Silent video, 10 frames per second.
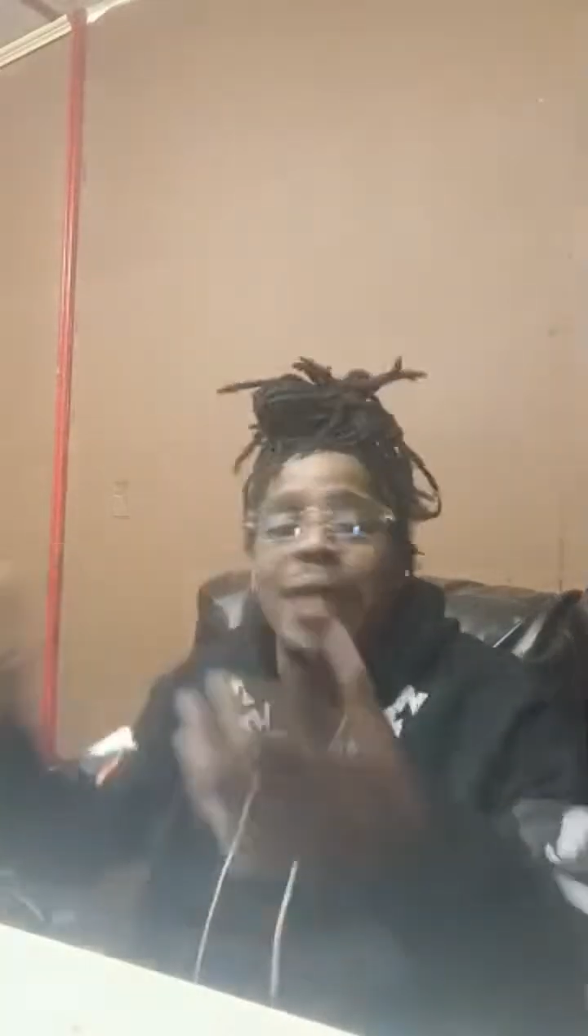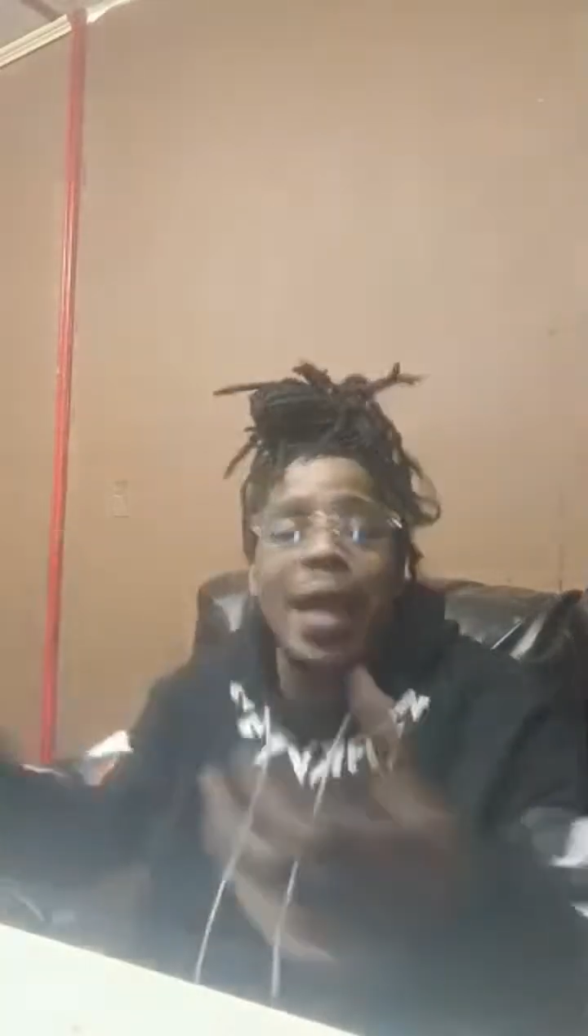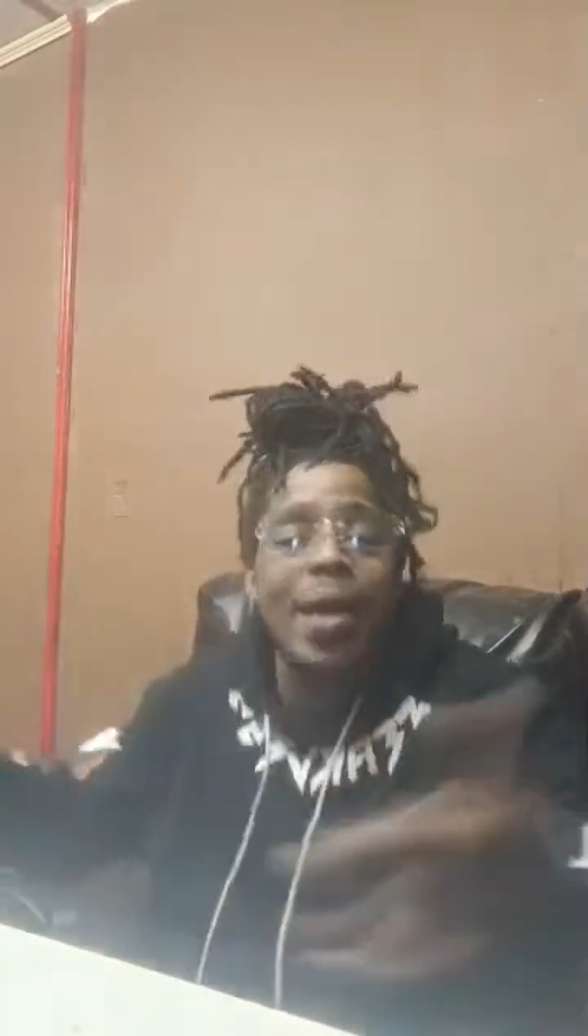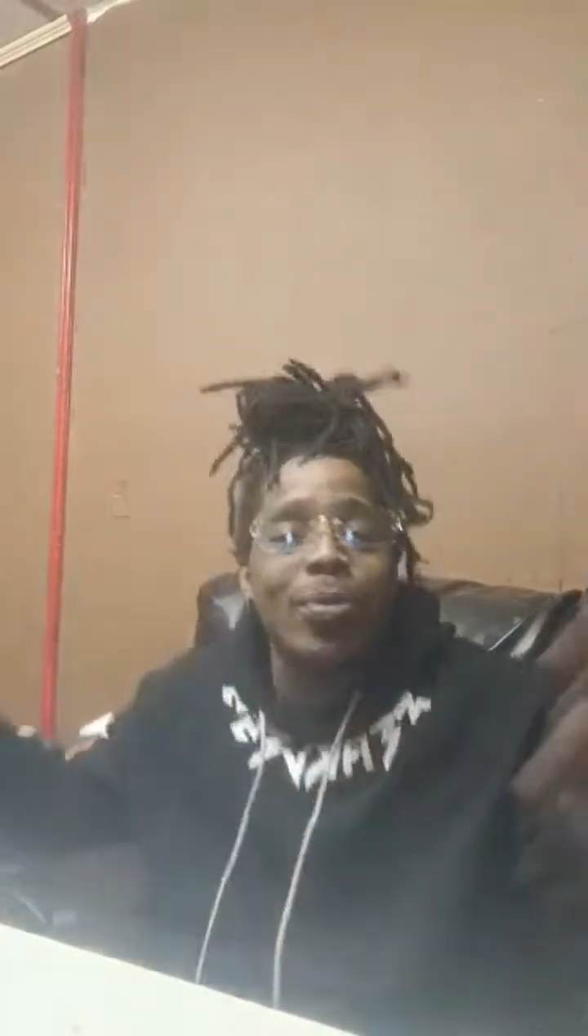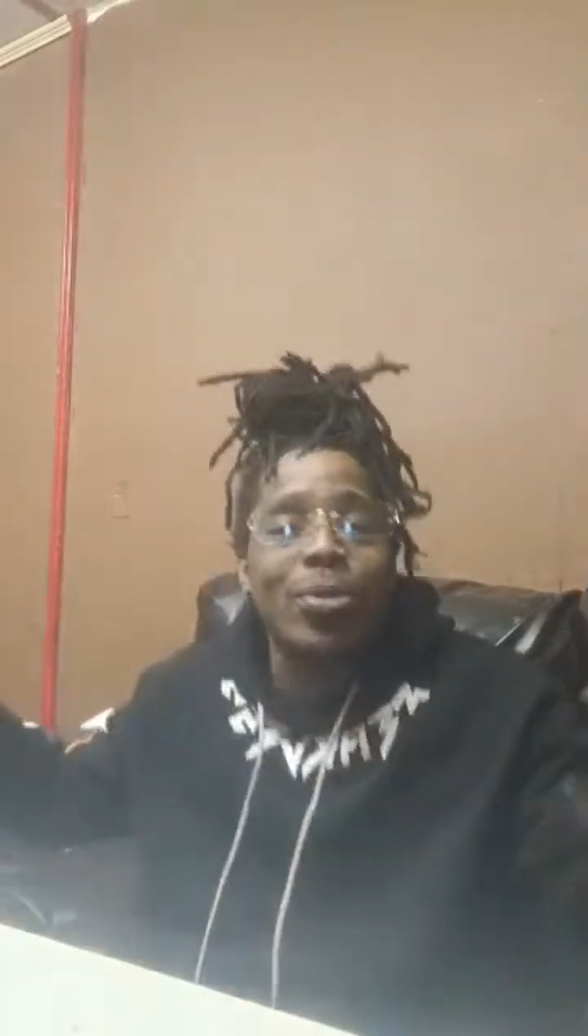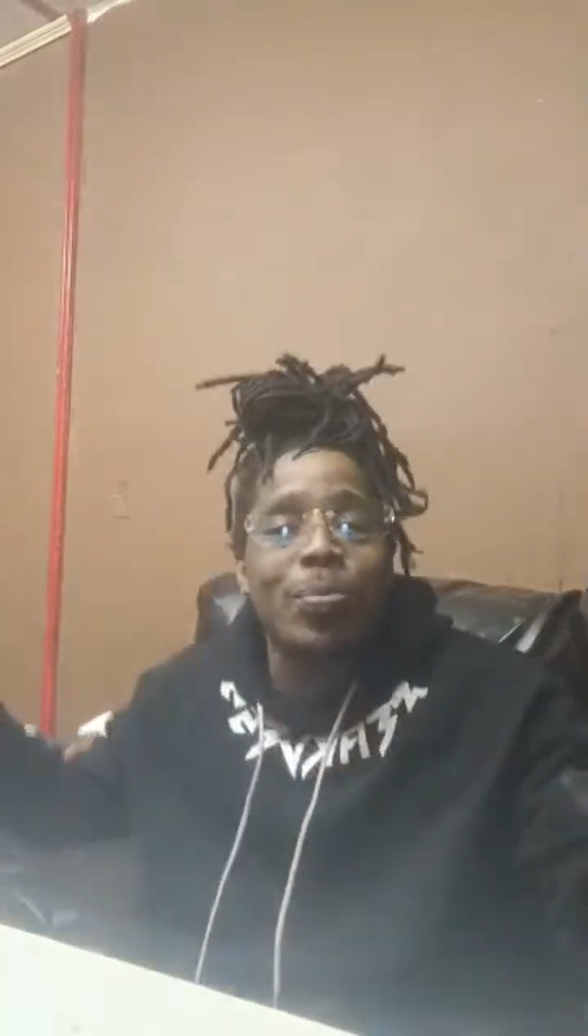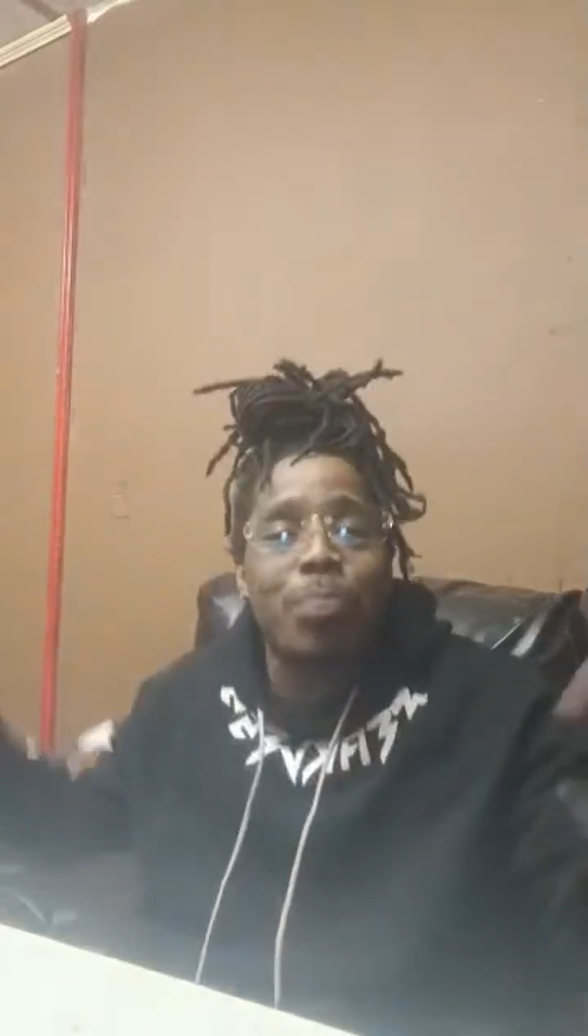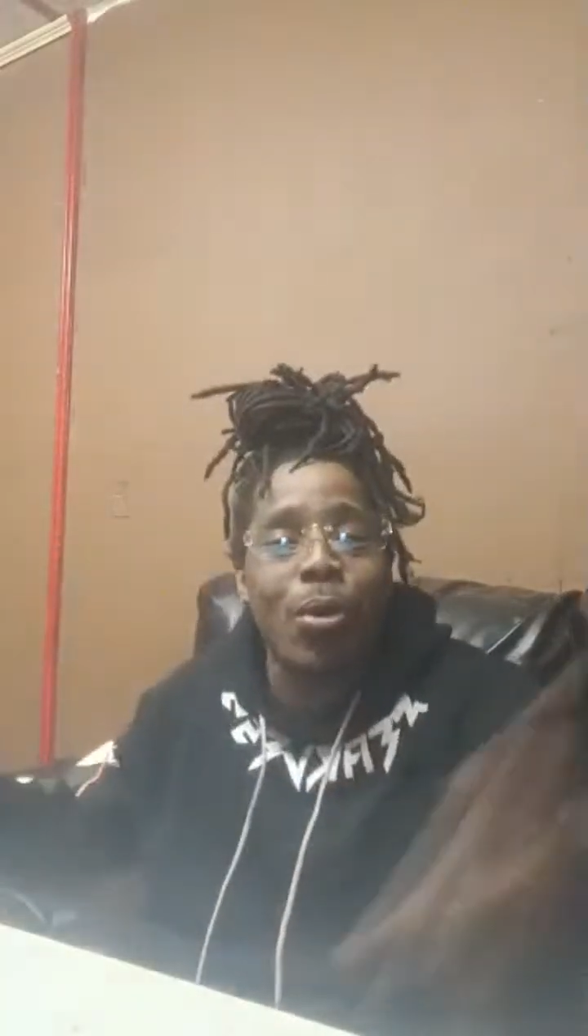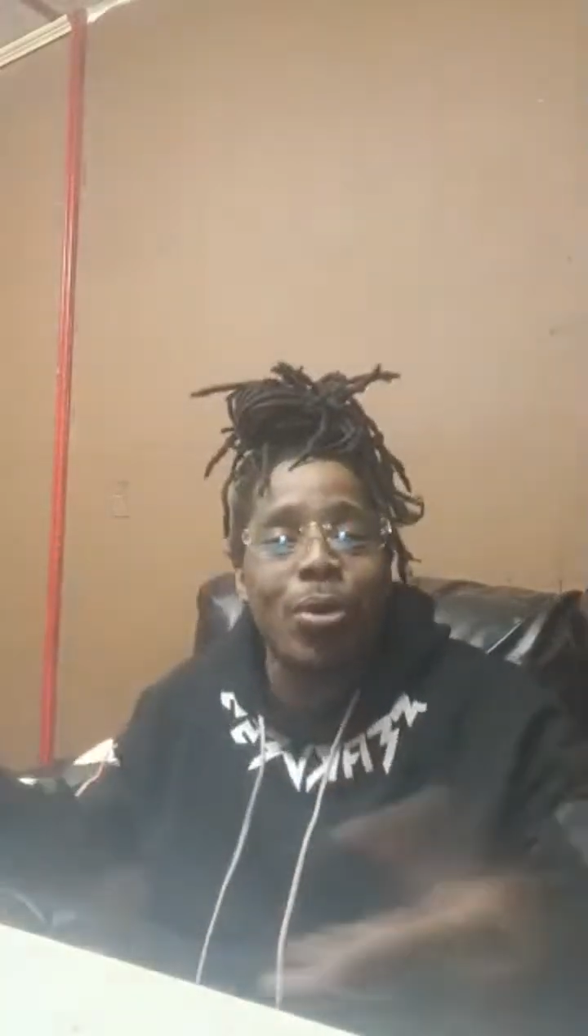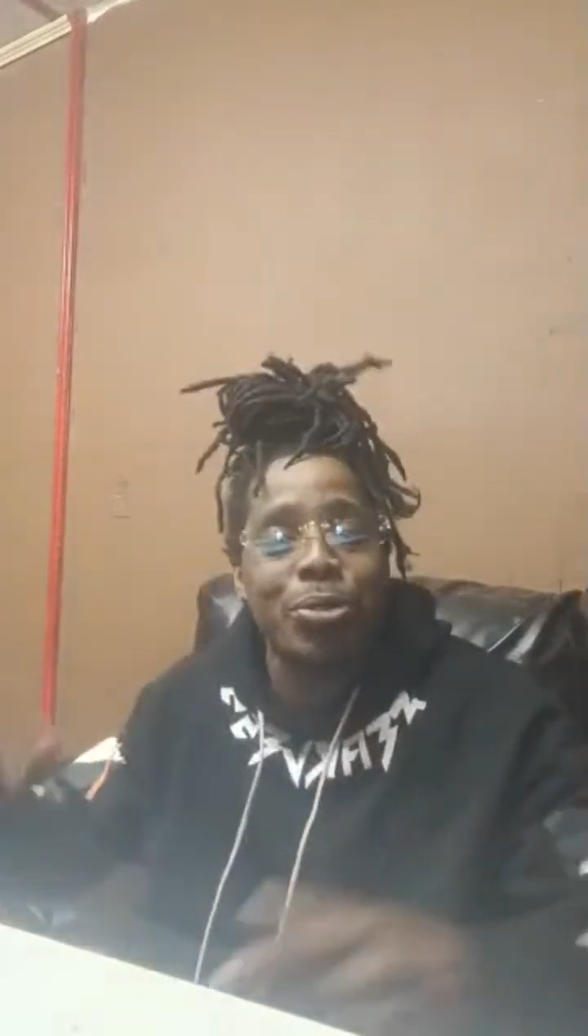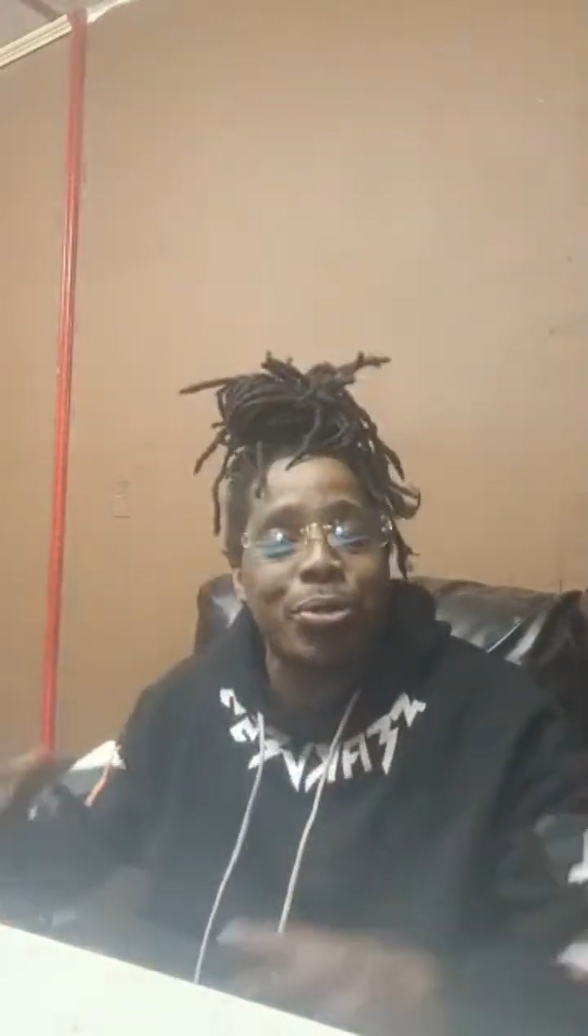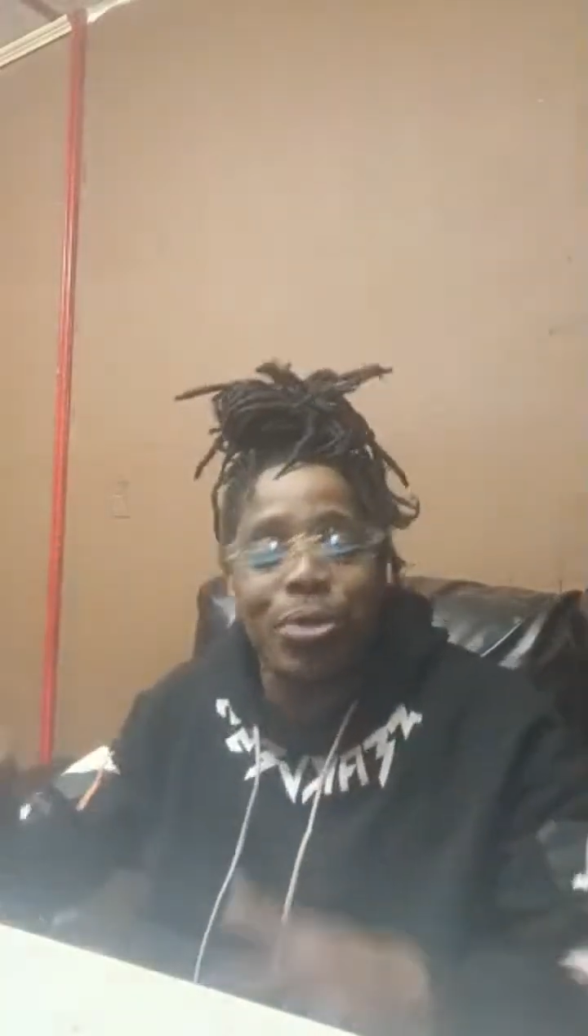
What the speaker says: downward departure